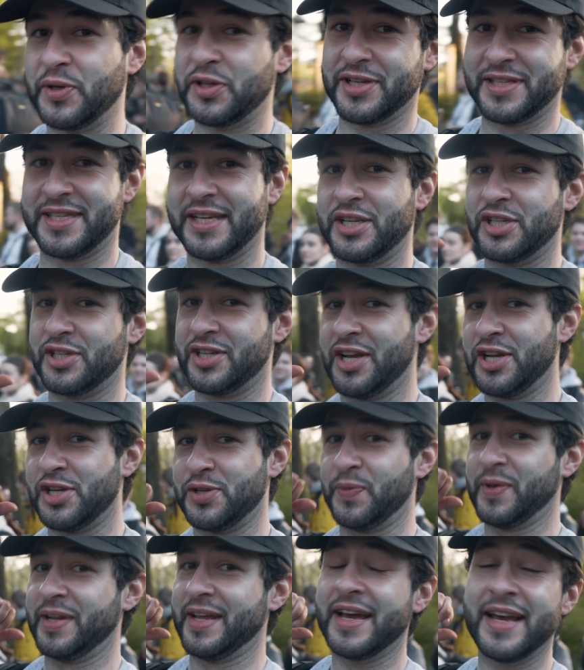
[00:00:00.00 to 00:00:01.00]
We just exchanged
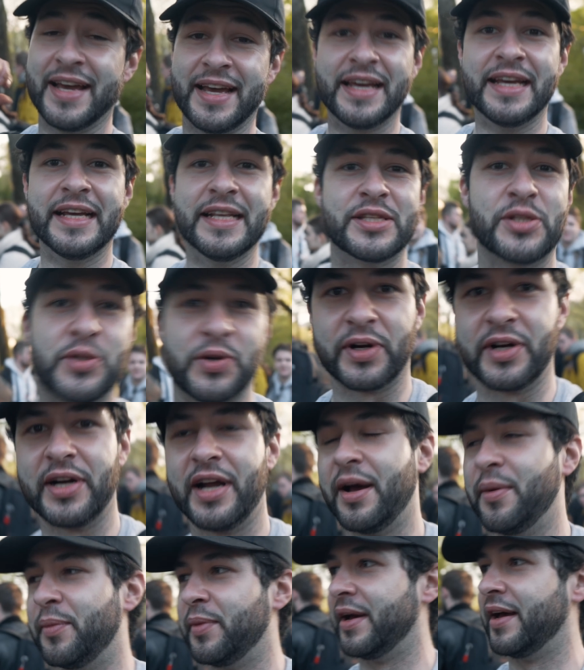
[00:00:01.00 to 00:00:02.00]
with
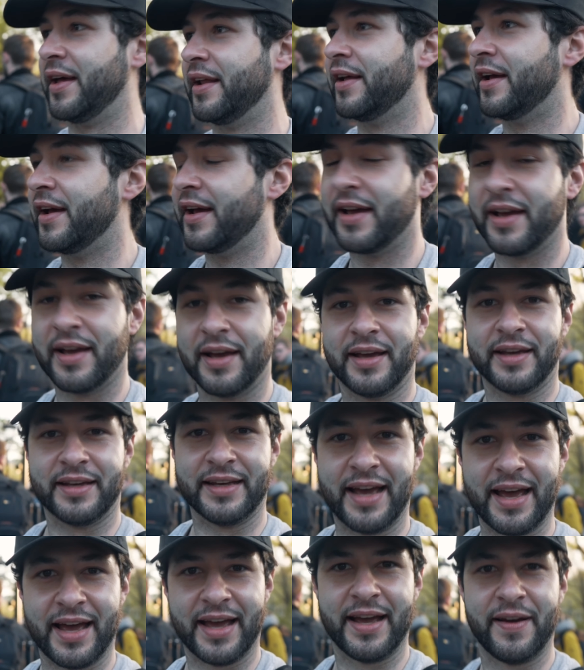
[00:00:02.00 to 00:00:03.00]
Instagram, man.
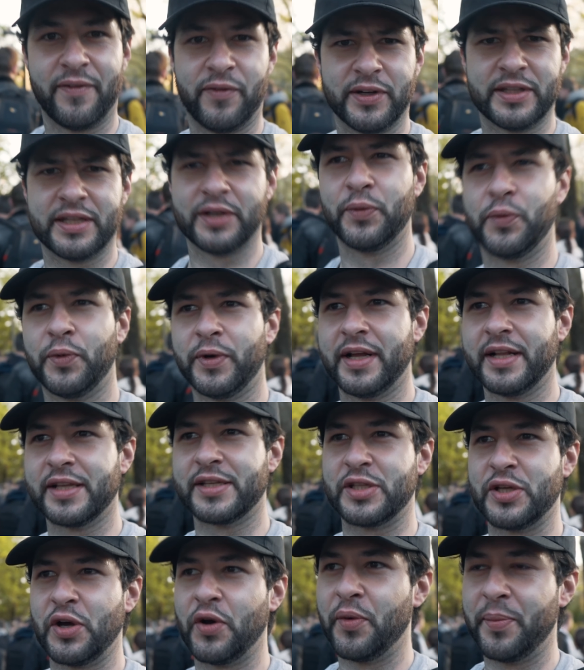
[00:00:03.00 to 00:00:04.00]
Yeah, everything went
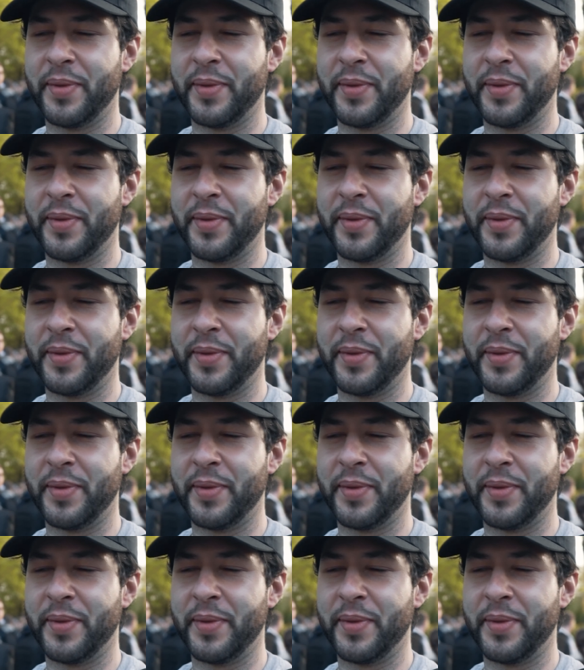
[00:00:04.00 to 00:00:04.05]
so